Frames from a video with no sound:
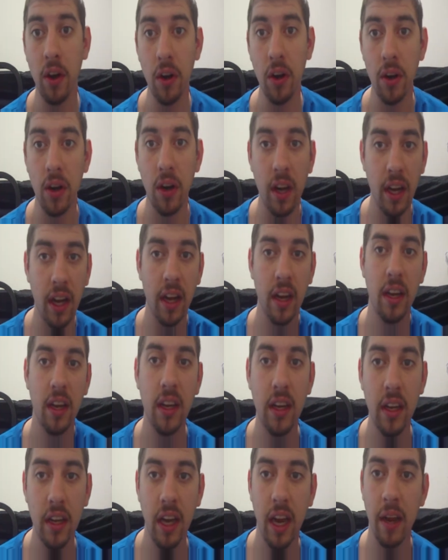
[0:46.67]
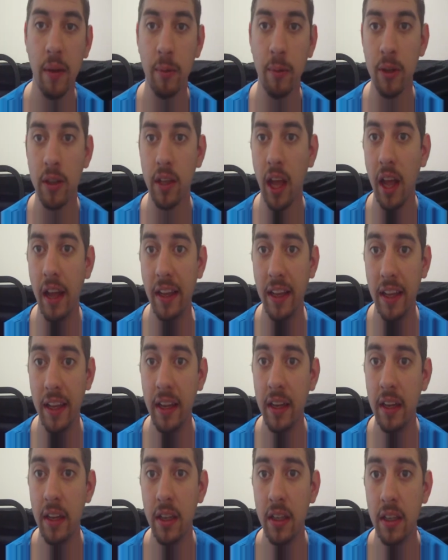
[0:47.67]
her camp was
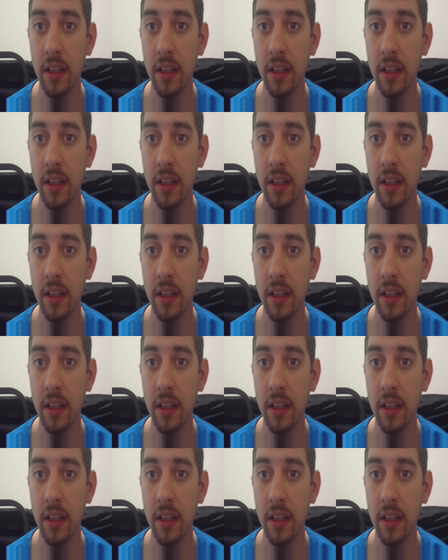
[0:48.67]
hiking